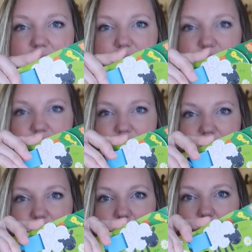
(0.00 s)
kids to
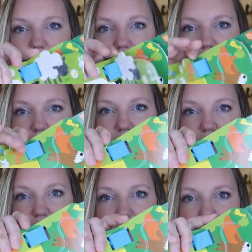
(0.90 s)
read in the car with
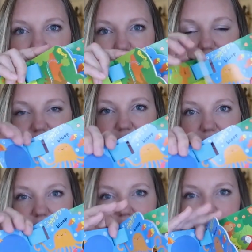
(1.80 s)
her or just to
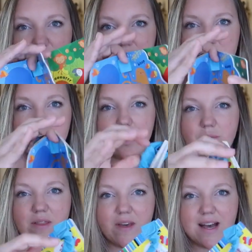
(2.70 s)
have some books along
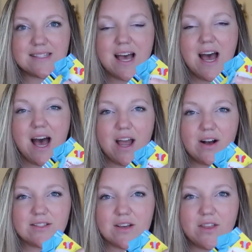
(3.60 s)
with us. I
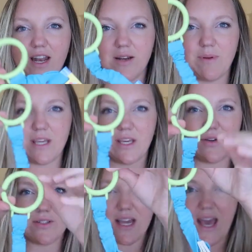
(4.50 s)
also thought it'd be
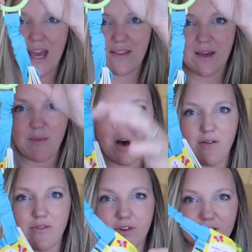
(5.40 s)
cute to hang them
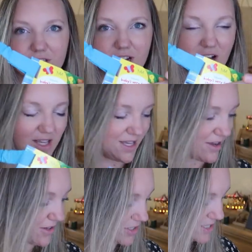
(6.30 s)
off of her
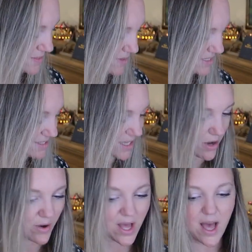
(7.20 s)
stocking on Christmas.
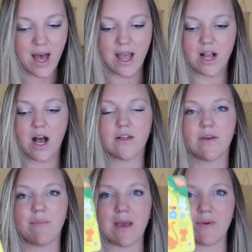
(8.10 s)
So I got
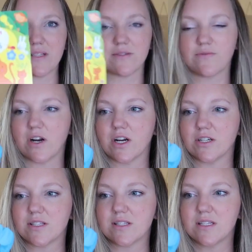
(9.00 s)
the baby's
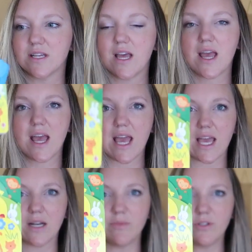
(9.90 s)
first
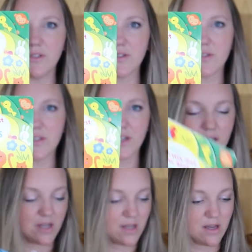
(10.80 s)
animals,
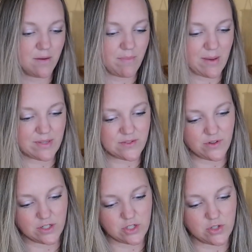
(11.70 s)
baby's
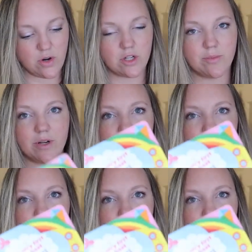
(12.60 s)
first stroller